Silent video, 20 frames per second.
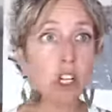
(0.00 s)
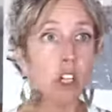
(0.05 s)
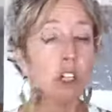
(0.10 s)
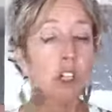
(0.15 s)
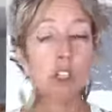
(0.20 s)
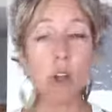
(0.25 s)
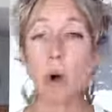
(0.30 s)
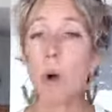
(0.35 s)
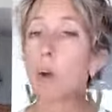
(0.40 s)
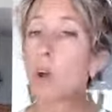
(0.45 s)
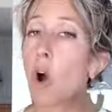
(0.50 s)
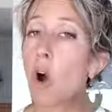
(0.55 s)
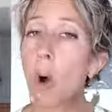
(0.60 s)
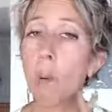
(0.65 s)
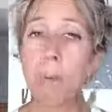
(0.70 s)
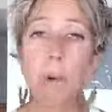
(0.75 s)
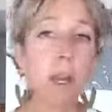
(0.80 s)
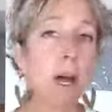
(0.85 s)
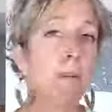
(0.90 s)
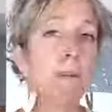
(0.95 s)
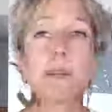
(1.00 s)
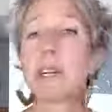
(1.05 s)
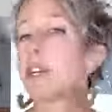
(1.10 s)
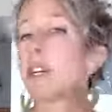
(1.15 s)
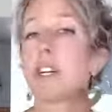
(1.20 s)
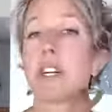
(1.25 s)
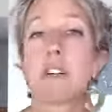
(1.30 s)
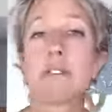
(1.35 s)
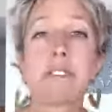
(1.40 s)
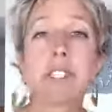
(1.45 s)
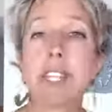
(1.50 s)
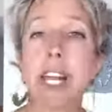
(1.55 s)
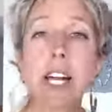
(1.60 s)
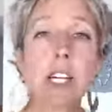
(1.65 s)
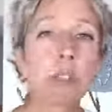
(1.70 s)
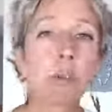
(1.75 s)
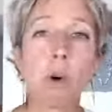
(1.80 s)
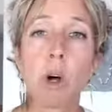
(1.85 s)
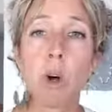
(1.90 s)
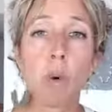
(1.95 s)
Don't open up your
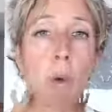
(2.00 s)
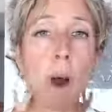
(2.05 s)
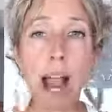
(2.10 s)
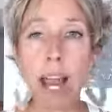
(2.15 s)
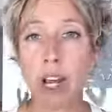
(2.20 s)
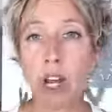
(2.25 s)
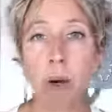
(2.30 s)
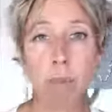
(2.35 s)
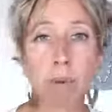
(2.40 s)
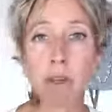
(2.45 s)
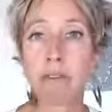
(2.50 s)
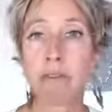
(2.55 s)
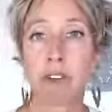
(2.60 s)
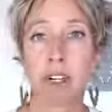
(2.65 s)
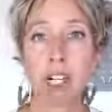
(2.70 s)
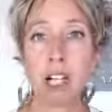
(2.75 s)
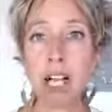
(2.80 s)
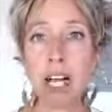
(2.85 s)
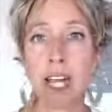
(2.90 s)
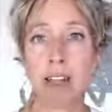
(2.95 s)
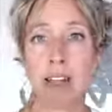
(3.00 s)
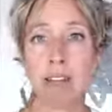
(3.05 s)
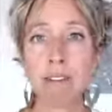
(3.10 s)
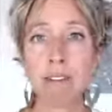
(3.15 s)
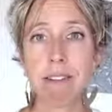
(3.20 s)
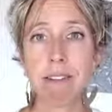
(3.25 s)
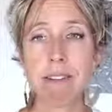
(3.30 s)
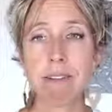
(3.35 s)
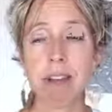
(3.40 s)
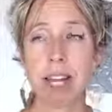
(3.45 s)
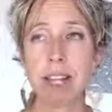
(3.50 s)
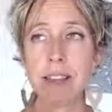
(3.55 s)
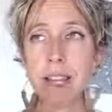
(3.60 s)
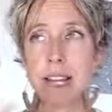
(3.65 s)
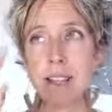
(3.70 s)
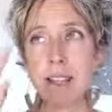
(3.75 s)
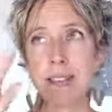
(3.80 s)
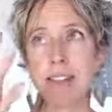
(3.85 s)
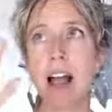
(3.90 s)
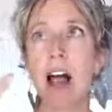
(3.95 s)
schedule wide open for clients, right?
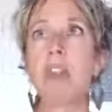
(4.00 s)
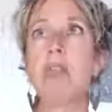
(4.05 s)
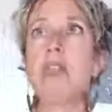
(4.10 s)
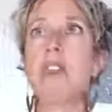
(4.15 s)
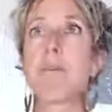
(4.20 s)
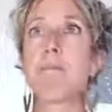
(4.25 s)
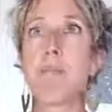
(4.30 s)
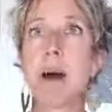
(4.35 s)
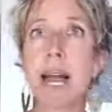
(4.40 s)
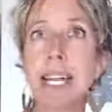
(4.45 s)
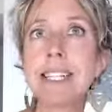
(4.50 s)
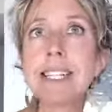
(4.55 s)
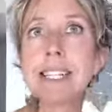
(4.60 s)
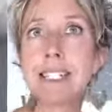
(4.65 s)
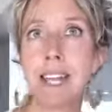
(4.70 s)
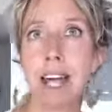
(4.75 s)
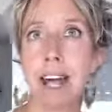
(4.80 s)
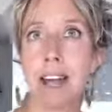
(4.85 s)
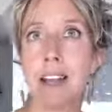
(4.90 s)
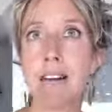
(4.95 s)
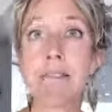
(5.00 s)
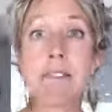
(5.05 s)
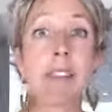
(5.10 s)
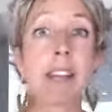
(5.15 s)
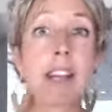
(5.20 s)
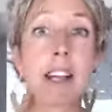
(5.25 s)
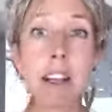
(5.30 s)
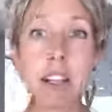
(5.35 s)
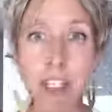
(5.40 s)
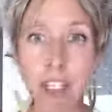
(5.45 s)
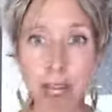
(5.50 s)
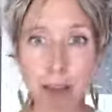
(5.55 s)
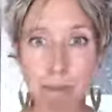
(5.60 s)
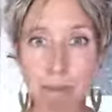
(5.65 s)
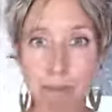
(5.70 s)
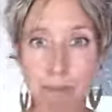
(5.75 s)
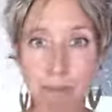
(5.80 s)
That's not the mindset of leadership.